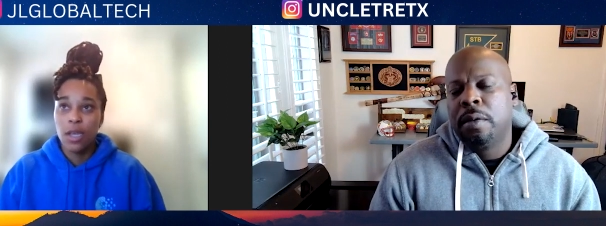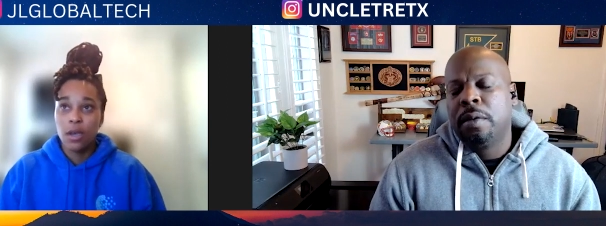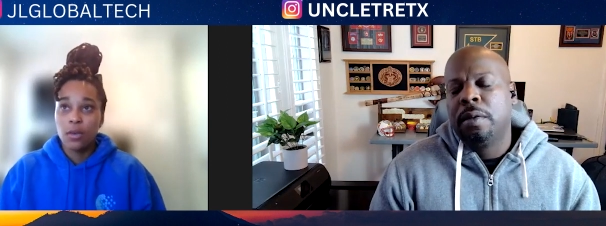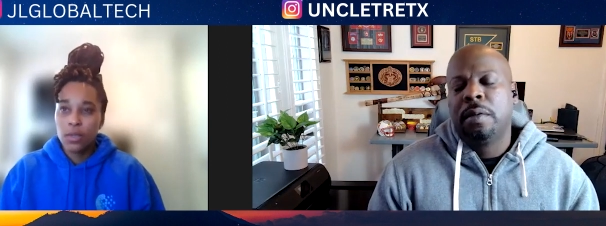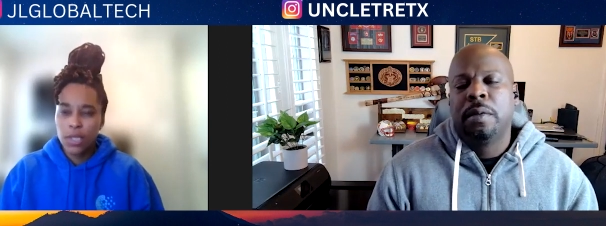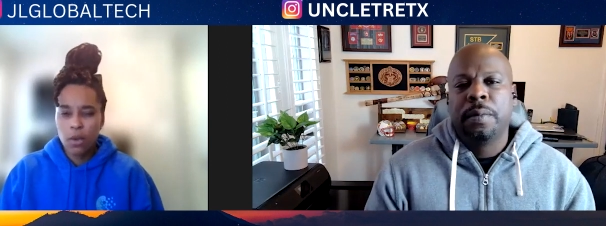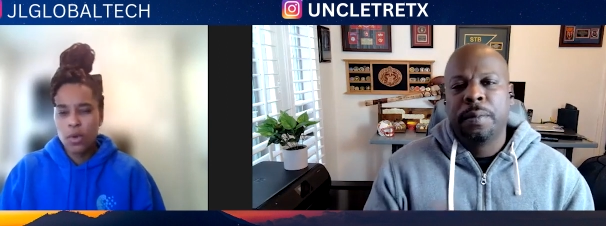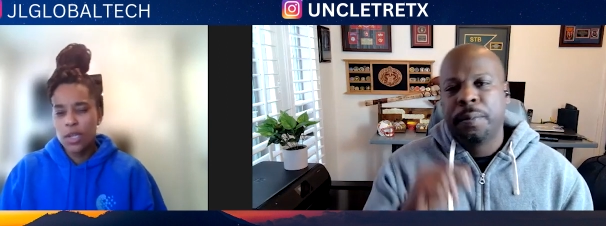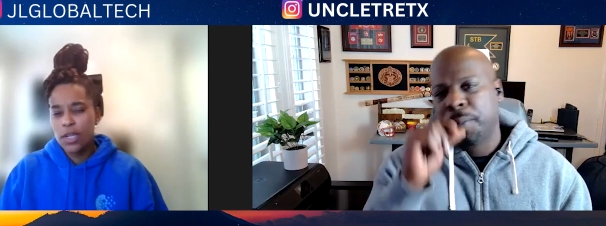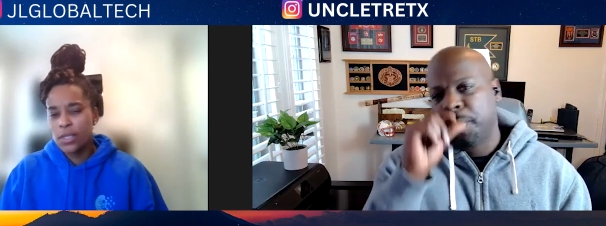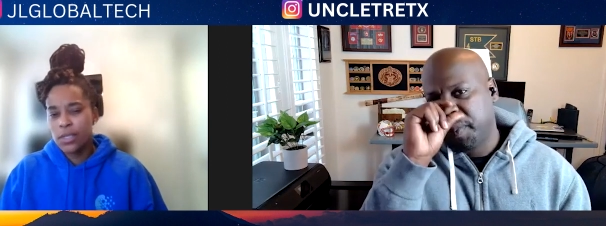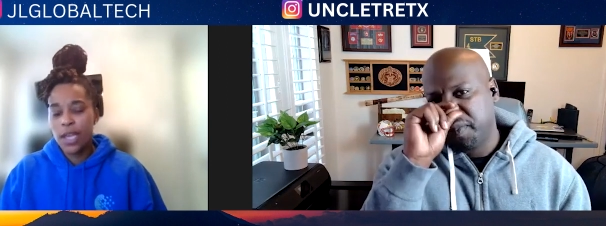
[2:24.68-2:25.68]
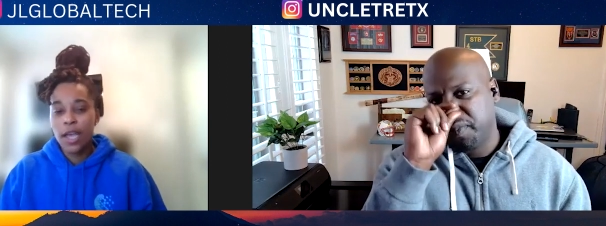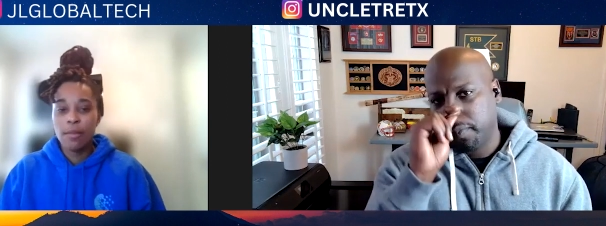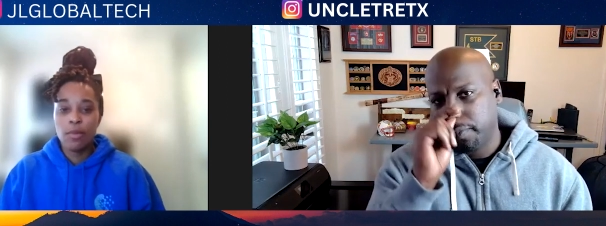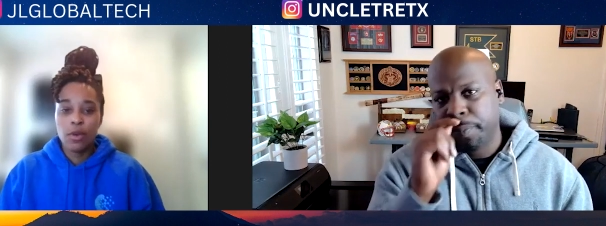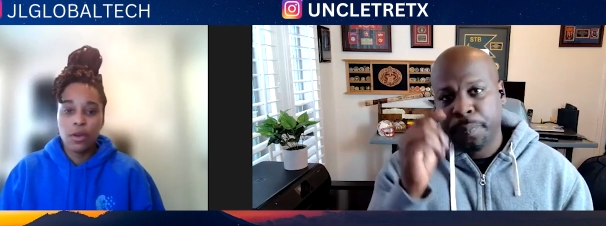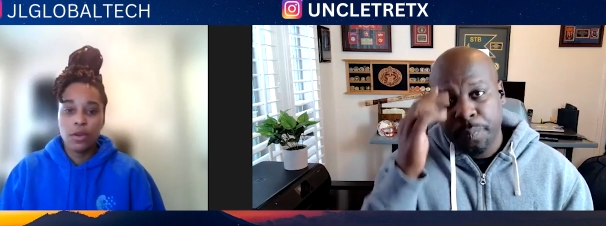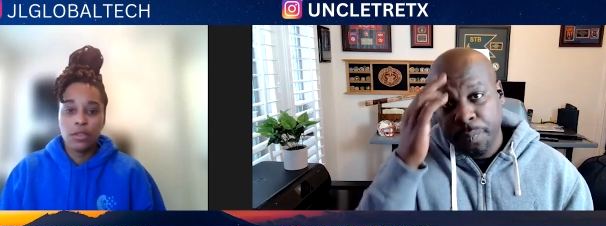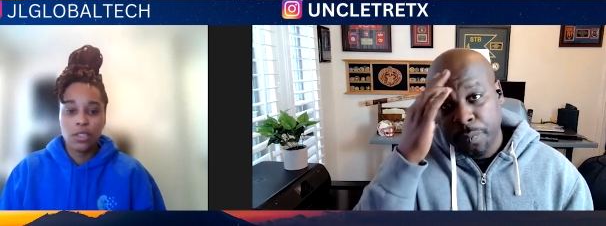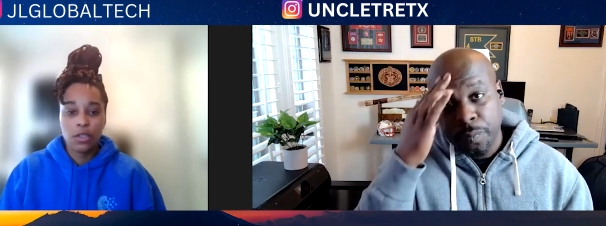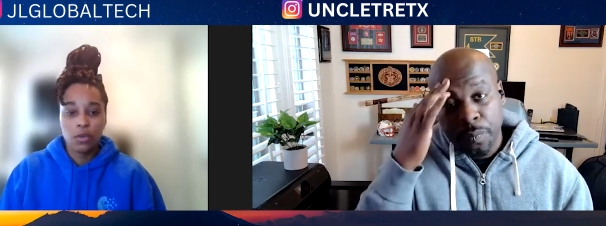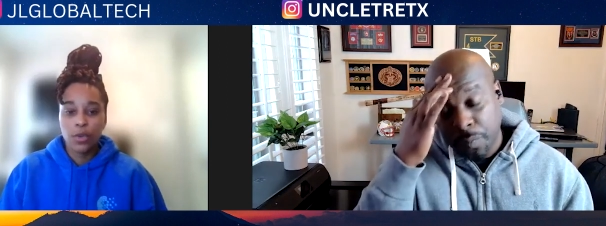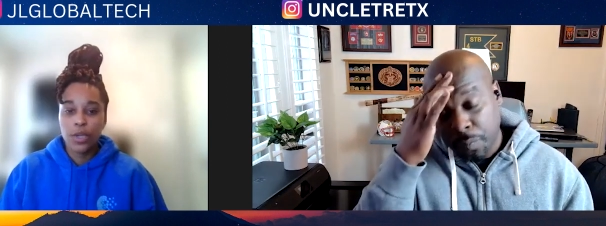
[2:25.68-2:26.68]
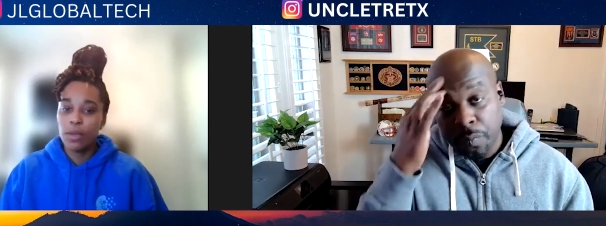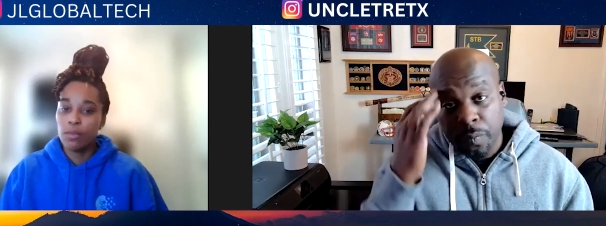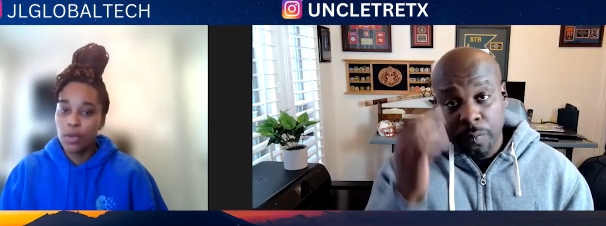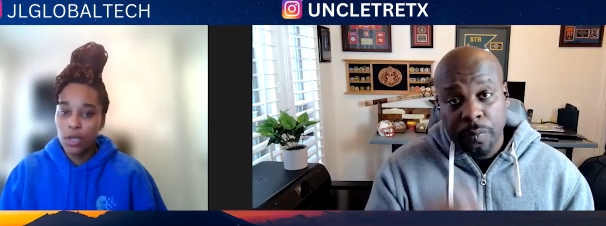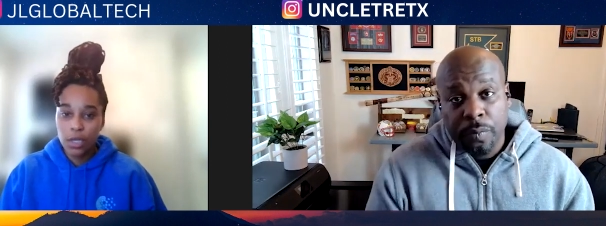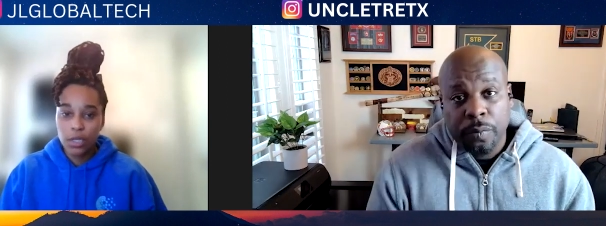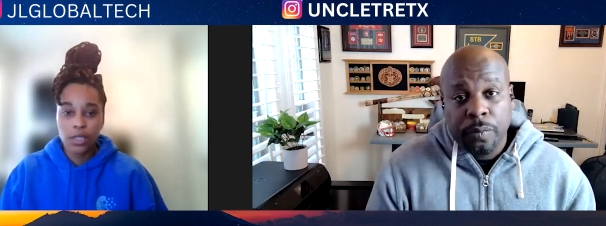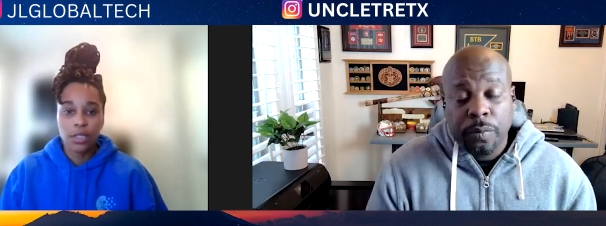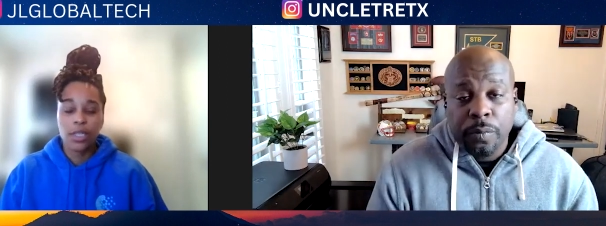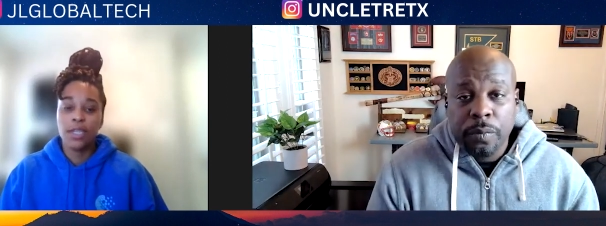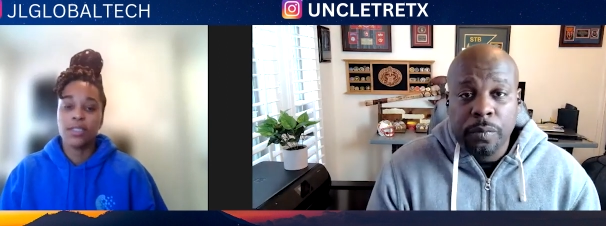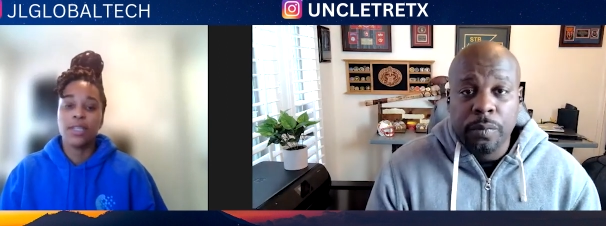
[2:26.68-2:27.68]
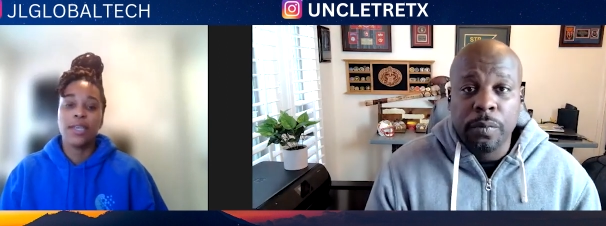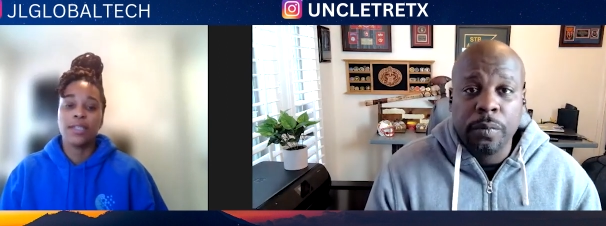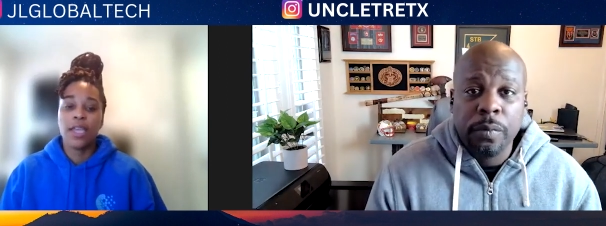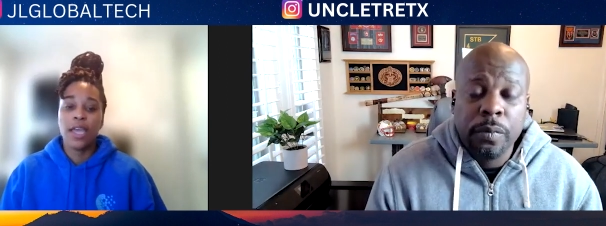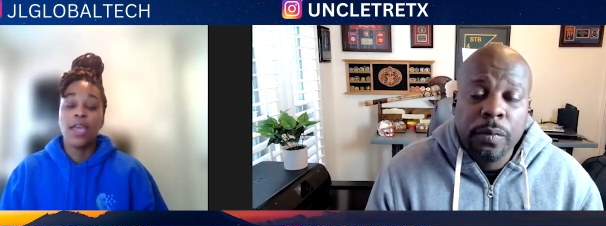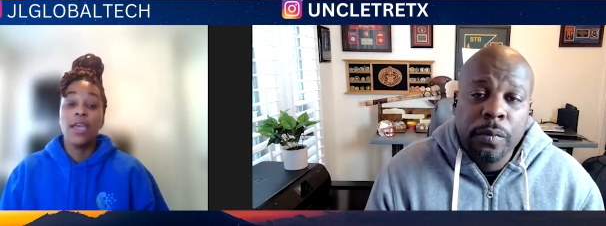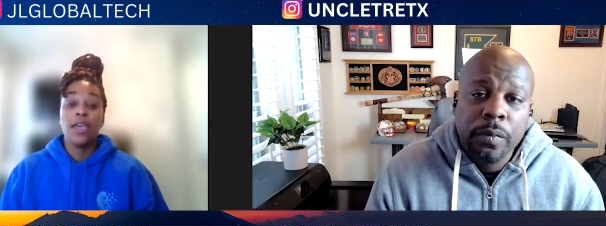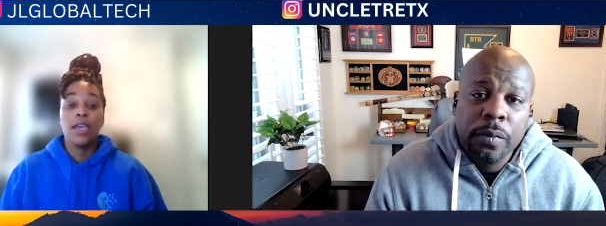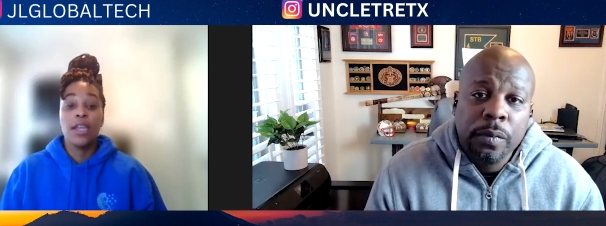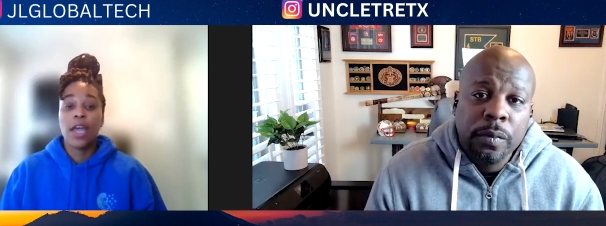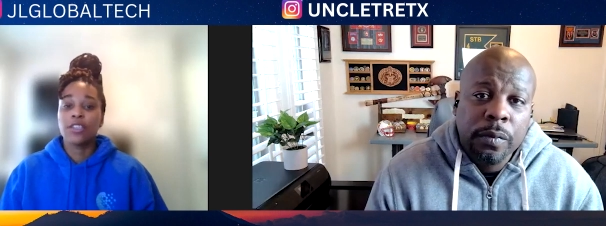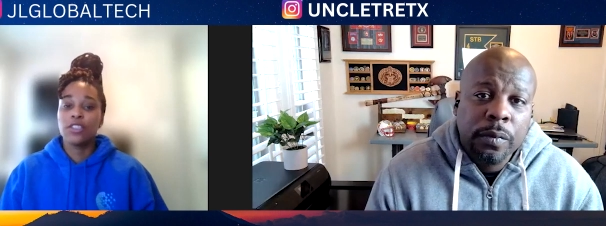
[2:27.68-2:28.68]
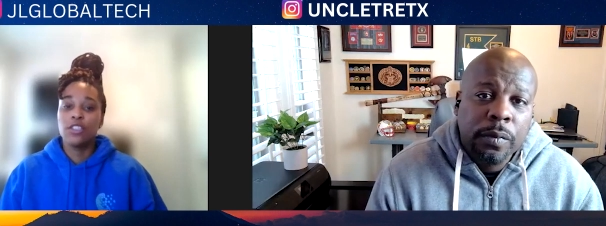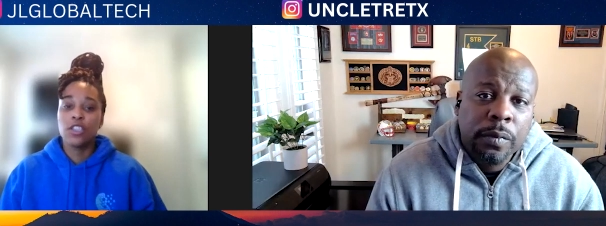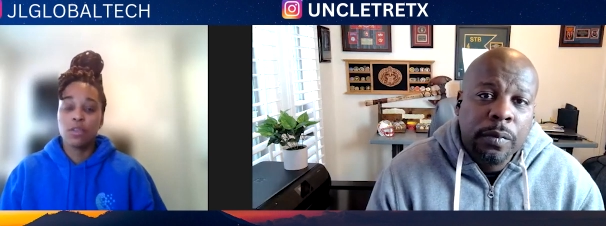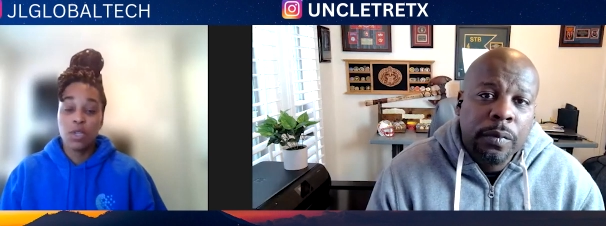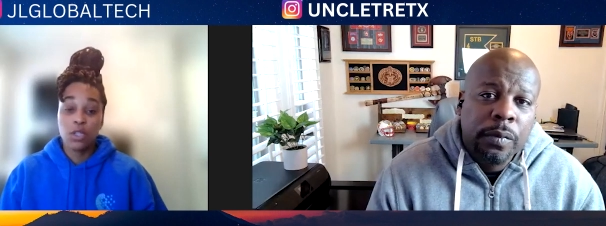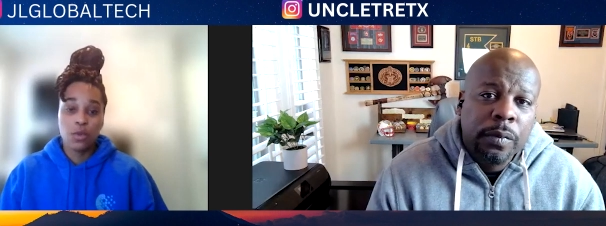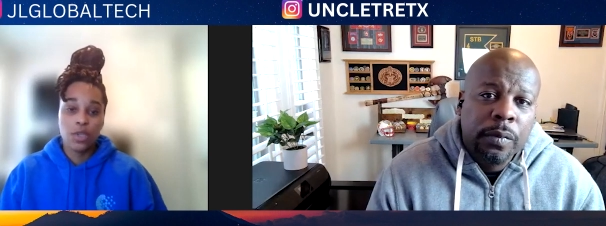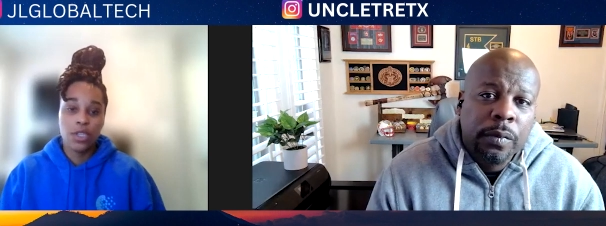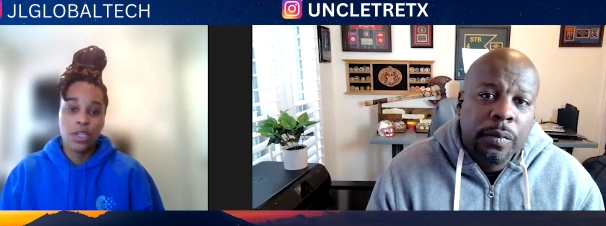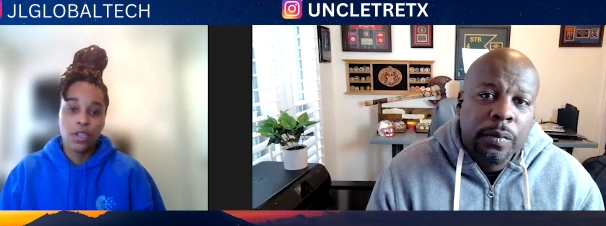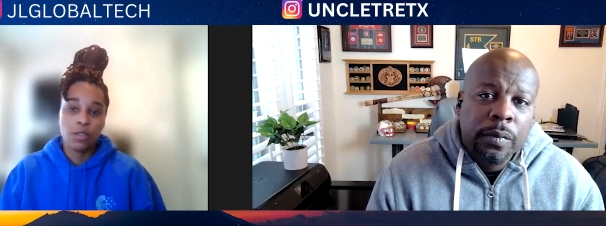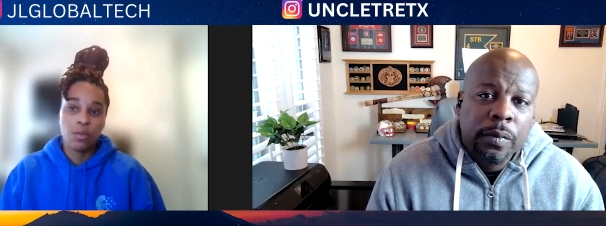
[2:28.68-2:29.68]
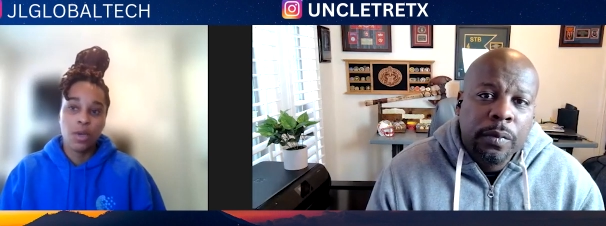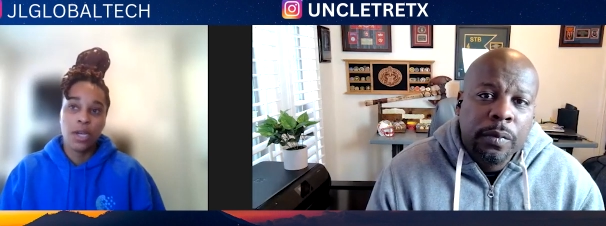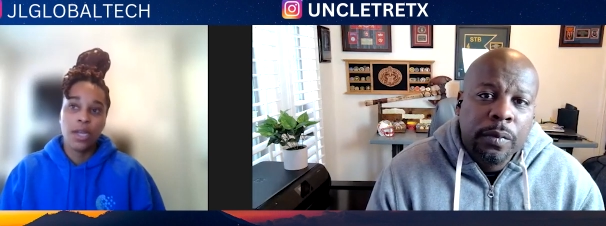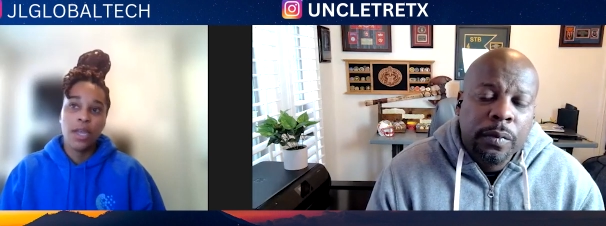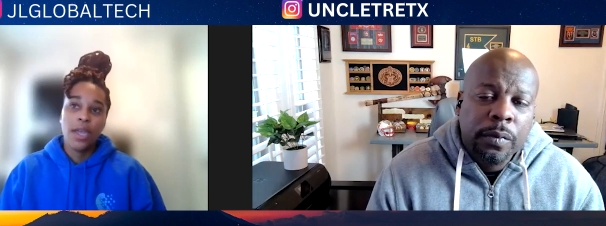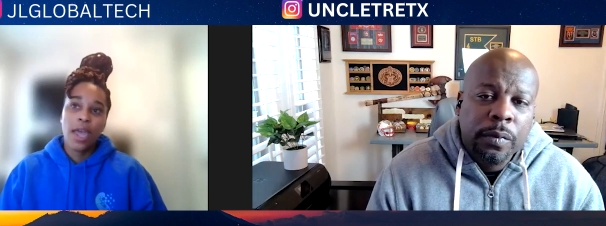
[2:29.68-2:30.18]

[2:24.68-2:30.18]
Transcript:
Speaker 1: was like what is cyber to reading books and things like that it actually took me three years but